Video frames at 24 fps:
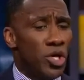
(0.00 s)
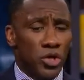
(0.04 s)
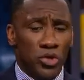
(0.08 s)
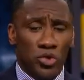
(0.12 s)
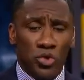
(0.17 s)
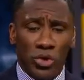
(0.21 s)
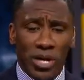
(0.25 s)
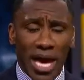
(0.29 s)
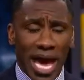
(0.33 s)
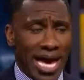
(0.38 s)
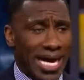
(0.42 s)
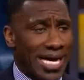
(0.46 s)

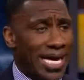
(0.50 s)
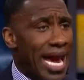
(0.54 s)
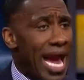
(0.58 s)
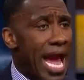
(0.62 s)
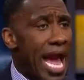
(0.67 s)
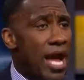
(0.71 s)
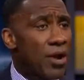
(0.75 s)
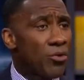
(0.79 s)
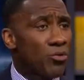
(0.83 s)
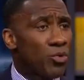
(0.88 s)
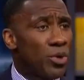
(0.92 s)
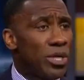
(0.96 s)
you got
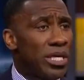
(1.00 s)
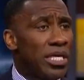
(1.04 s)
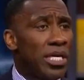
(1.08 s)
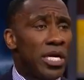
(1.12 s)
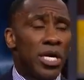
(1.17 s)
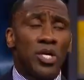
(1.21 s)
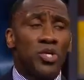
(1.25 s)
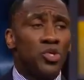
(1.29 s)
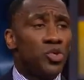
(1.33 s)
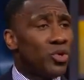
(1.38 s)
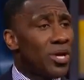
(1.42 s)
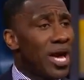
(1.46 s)
Kyrie,
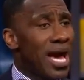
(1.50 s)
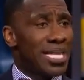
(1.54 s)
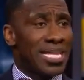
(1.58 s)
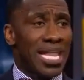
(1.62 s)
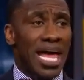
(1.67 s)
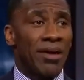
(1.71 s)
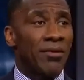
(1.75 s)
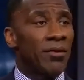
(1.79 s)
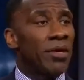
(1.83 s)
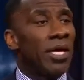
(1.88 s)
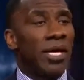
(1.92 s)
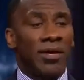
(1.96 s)
you got
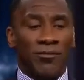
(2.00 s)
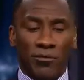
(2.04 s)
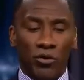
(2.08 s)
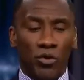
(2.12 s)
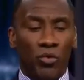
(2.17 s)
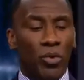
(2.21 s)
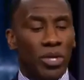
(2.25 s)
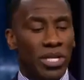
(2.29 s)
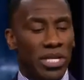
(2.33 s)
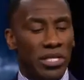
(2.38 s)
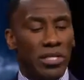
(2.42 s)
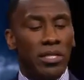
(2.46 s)
like, if
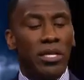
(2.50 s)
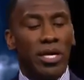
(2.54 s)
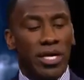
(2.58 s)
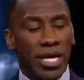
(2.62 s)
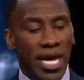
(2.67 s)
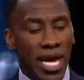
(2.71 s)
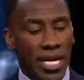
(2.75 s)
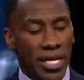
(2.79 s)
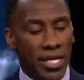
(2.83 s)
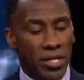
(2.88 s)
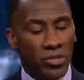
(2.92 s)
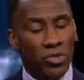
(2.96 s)
you really
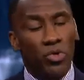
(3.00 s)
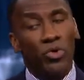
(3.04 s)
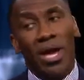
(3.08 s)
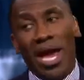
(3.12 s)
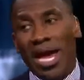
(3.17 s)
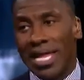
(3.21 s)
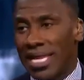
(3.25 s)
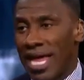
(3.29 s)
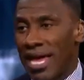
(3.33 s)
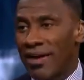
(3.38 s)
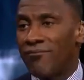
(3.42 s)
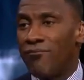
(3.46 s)
look at it, you
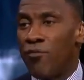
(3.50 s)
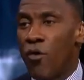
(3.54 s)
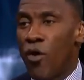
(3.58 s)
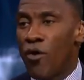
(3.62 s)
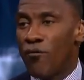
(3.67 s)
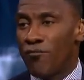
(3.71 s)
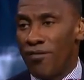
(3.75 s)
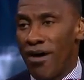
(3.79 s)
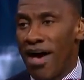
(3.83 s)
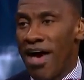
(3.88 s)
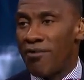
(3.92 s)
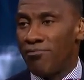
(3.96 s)
got like
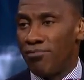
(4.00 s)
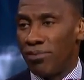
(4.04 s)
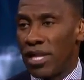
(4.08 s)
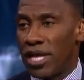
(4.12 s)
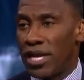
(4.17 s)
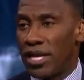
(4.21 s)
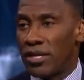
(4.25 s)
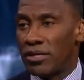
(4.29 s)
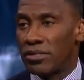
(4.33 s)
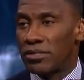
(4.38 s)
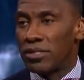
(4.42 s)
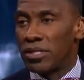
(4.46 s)
4 or 5
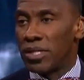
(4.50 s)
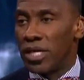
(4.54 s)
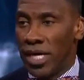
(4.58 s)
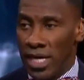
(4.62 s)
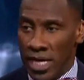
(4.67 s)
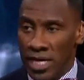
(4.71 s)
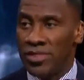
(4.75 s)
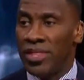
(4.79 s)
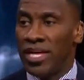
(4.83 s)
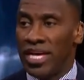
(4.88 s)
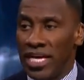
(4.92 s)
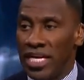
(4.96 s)
players
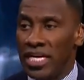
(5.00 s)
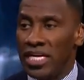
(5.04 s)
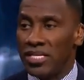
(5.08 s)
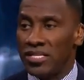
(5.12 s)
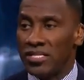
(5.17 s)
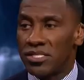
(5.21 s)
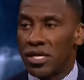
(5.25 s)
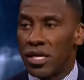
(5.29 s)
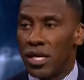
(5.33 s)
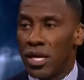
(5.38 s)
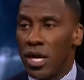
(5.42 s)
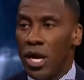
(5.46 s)
in the
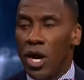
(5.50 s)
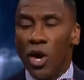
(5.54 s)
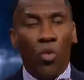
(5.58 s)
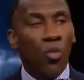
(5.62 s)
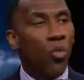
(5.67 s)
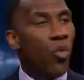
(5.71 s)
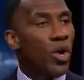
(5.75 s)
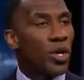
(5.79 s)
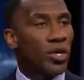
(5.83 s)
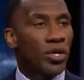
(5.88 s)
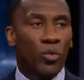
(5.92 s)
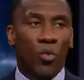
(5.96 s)
East,
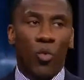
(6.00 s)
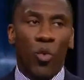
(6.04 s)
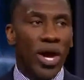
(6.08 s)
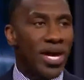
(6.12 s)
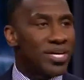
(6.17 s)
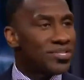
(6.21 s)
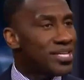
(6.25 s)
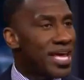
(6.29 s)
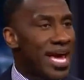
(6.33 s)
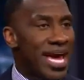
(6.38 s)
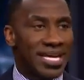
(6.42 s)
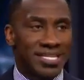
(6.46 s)
where the
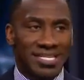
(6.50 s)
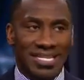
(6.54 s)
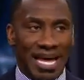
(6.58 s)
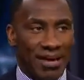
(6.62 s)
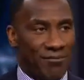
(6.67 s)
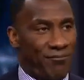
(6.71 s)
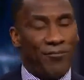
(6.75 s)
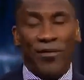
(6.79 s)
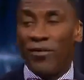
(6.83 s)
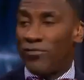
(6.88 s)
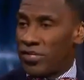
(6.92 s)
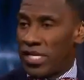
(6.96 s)
West has
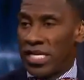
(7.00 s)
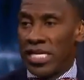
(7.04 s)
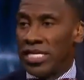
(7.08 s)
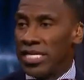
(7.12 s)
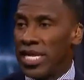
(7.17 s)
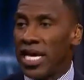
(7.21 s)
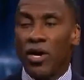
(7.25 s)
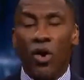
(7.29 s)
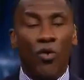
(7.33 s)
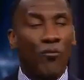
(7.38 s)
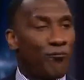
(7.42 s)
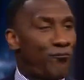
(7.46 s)
like 15.
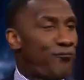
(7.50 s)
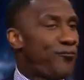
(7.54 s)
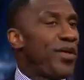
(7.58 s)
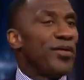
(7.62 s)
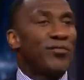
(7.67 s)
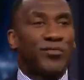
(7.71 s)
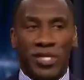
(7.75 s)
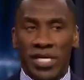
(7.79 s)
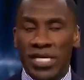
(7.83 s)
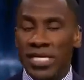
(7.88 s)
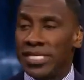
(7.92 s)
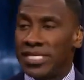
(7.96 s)
They go
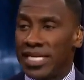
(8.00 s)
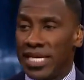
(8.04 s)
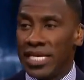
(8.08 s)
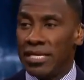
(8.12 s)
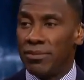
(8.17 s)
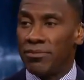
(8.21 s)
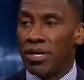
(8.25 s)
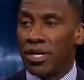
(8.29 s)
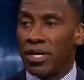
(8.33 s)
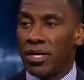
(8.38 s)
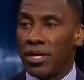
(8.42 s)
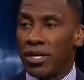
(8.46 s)
15
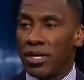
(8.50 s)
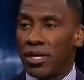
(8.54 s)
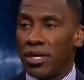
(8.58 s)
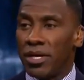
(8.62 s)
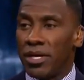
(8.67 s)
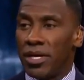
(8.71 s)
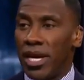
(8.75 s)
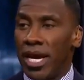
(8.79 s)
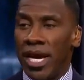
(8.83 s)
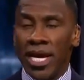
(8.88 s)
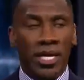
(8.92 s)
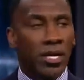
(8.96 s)
deep.
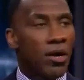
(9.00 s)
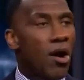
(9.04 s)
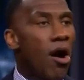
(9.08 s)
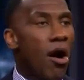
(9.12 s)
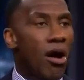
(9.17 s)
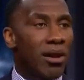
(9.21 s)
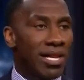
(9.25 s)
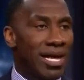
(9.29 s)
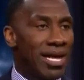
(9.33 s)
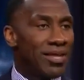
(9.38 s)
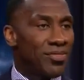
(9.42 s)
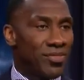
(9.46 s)
And
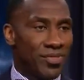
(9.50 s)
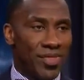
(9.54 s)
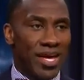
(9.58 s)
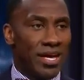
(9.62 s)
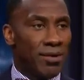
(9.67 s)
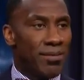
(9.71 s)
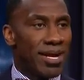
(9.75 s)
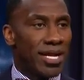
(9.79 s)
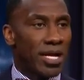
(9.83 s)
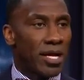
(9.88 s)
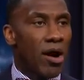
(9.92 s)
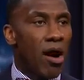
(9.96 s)

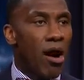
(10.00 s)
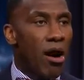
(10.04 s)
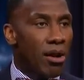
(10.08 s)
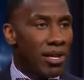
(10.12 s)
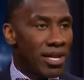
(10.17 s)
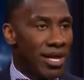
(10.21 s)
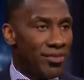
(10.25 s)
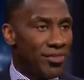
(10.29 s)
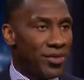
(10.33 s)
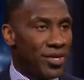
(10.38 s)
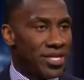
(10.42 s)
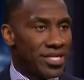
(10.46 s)
think about it,
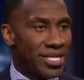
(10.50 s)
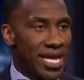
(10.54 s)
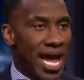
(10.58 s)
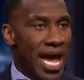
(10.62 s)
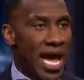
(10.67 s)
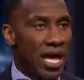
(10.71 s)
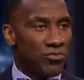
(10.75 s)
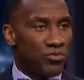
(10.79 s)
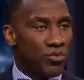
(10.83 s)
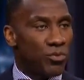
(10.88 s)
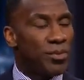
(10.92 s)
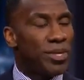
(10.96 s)
Karl Anthony
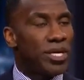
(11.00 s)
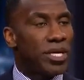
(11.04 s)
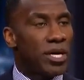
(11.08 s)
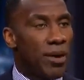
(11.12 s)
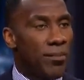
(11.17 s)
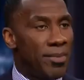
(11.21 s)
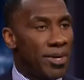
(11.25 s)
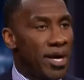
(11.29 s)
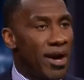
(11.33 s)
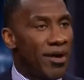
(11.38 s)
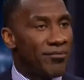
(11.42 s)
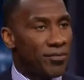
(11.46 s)
Towns would be
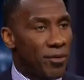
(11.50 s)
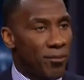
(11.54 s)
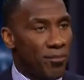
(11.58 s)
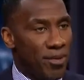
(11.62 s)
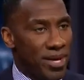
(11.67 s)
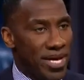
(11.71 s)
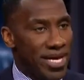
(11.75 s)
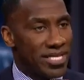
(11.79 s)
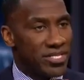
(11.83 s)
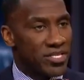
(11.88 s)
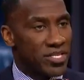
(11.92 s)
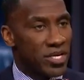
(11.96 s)
coming off the
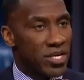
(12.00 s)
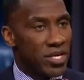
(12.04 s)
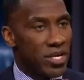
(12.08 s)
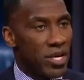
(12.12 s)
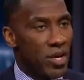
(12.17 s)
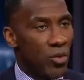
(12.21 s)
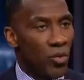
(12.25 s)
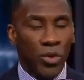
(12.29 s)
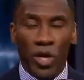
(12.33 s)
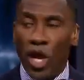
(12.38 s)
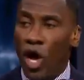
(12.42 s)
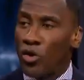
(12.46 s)
bench
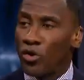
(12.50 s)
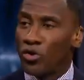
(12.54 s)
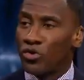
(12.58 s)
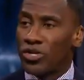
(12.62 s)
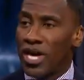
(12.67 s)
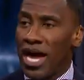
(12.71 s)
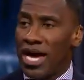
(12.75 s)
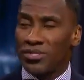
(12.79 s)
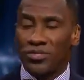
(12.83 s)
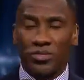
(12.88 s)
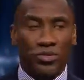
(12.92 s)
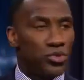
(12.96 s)
with all those
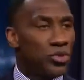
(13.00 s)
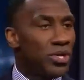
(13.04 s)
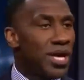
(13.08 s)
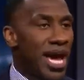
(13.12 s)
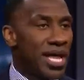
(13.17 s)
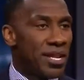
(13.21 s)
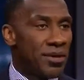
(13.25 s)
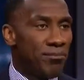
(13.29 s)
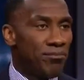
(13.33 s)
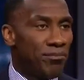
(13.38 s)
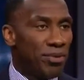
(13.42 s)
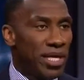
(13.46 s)
guys. So you
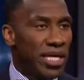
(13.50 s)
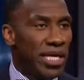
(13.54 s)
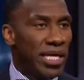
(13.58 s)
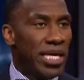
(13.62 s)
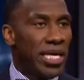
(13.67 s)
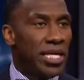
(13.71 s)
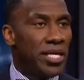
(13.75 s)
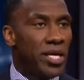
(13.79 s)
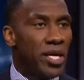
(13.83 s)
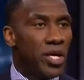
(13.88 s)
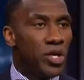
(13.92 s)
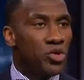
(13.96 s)
got
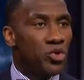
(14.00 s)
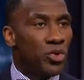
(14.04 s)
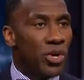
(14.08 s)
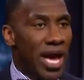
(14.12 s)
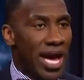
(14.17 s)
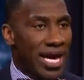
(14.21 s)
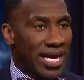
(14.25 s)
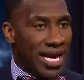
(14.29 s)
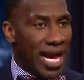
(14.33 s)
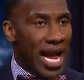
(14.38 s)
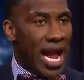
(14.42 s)
Embiid, you got